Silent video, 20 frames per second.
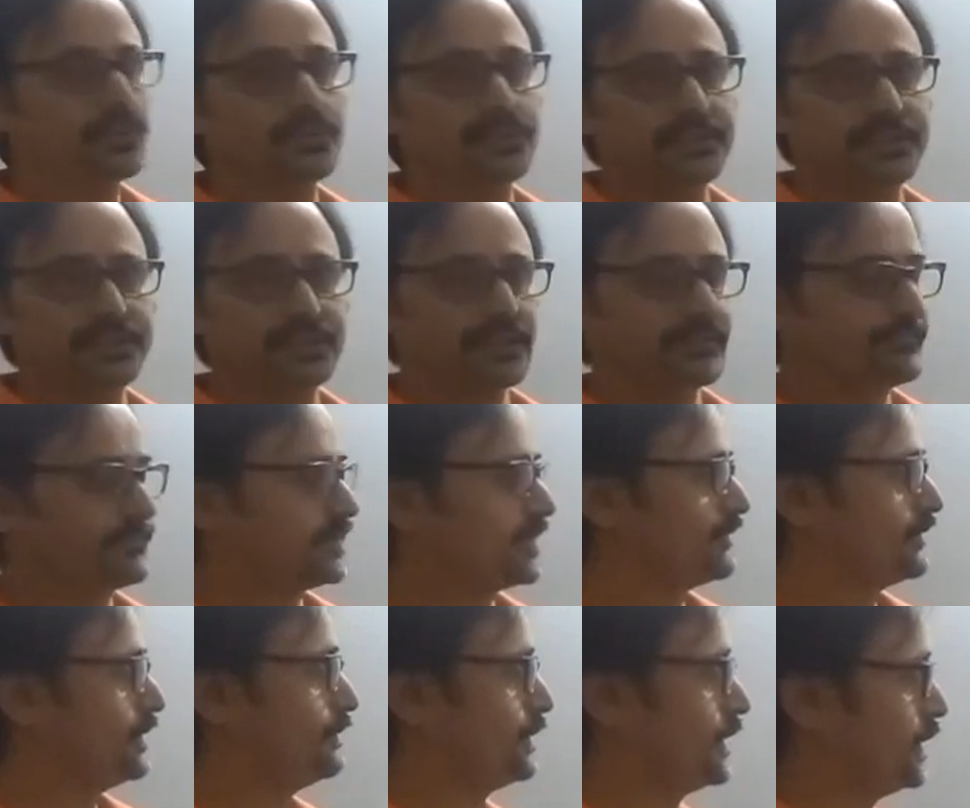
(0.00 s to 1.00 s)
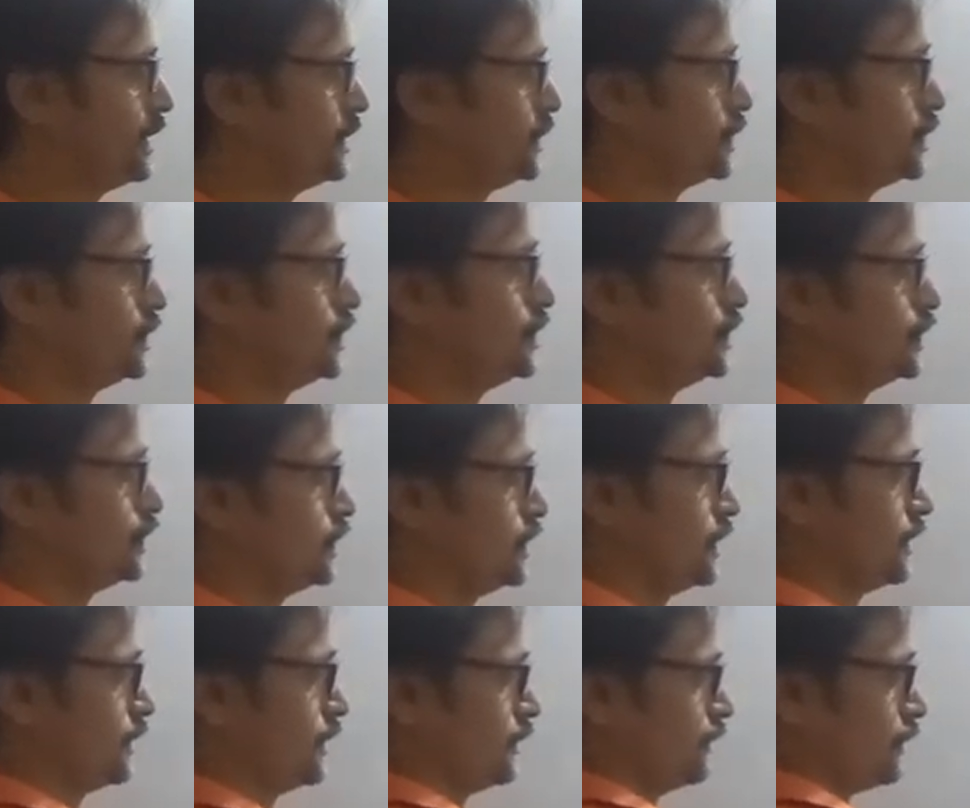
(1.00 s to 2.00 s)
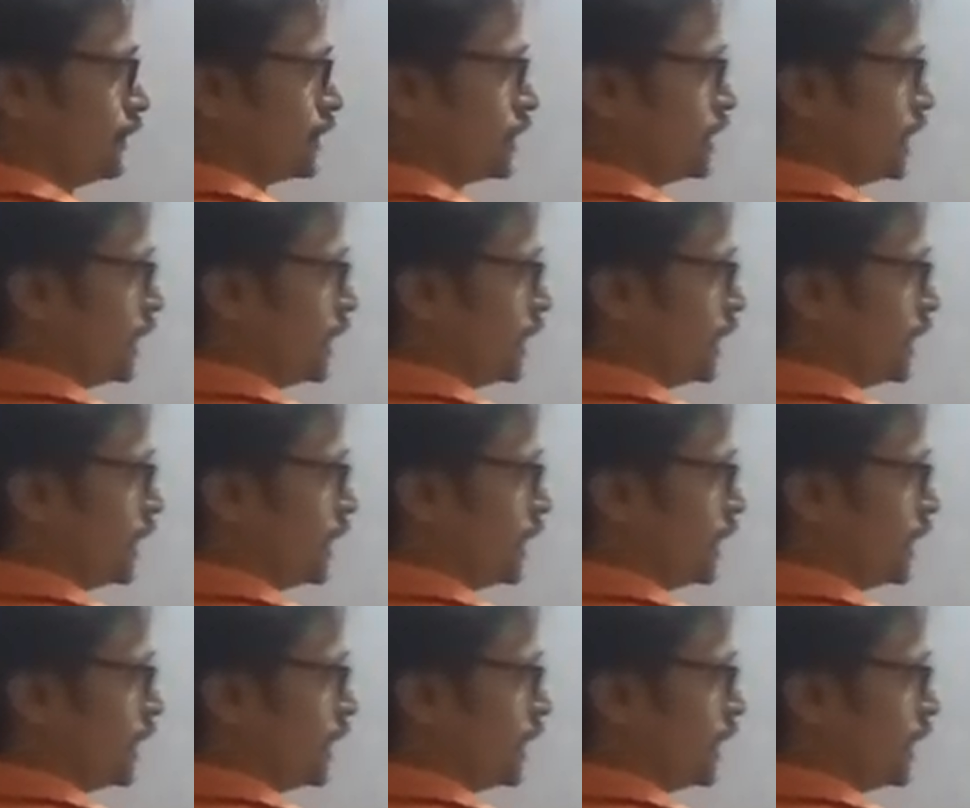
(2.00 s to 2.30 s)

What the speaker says: only after 15th June for